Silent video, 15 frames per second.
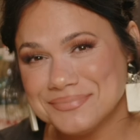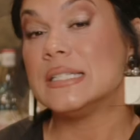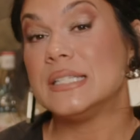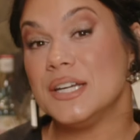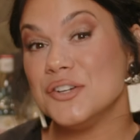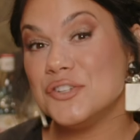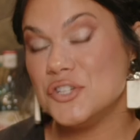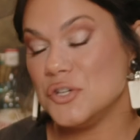
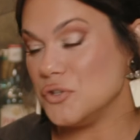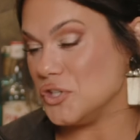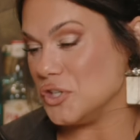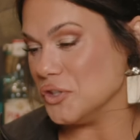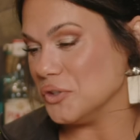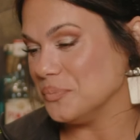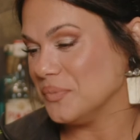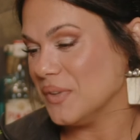Dear
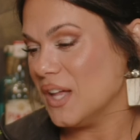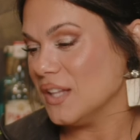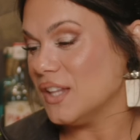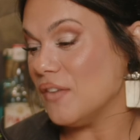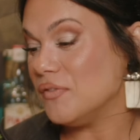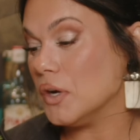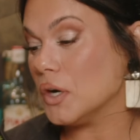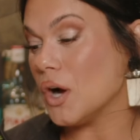Juju,
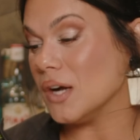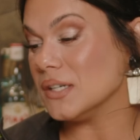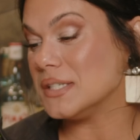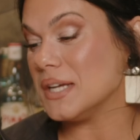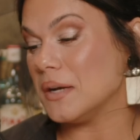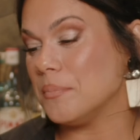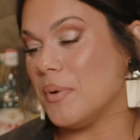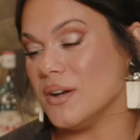Love your
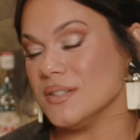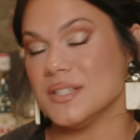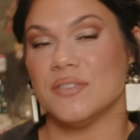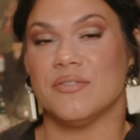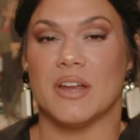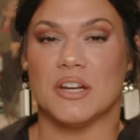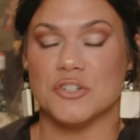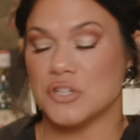content and
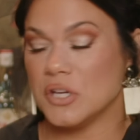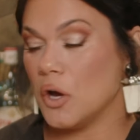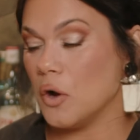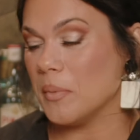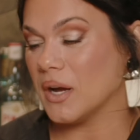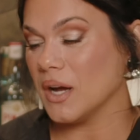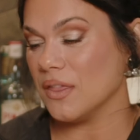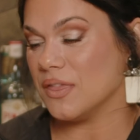positive energy. Oh
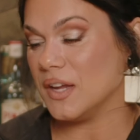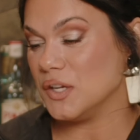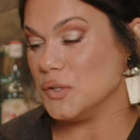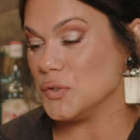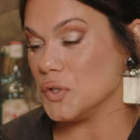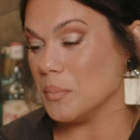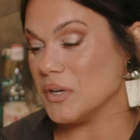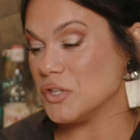my God, thank you
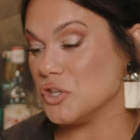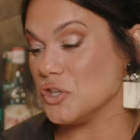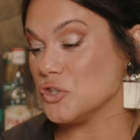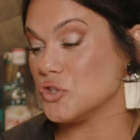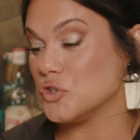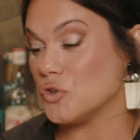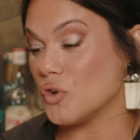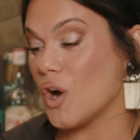so much. You're a
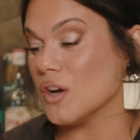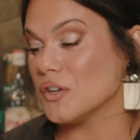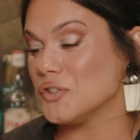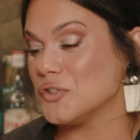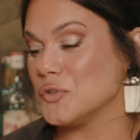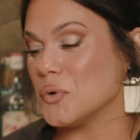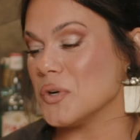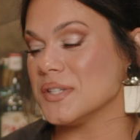strong
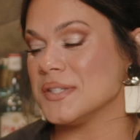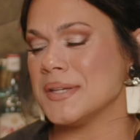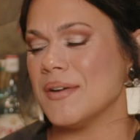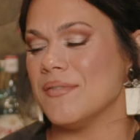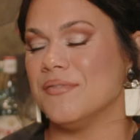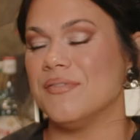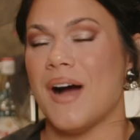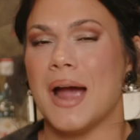source
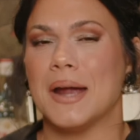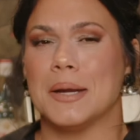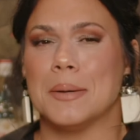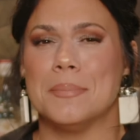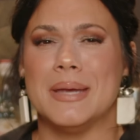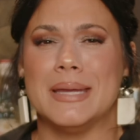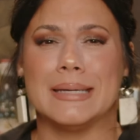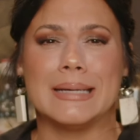of
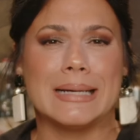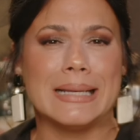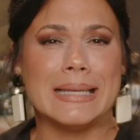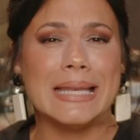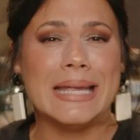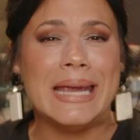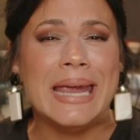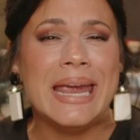vitamin
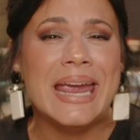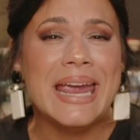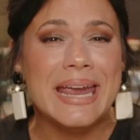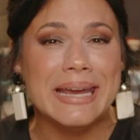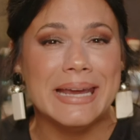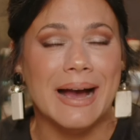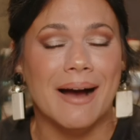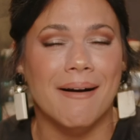
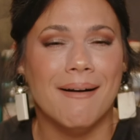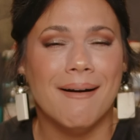glee.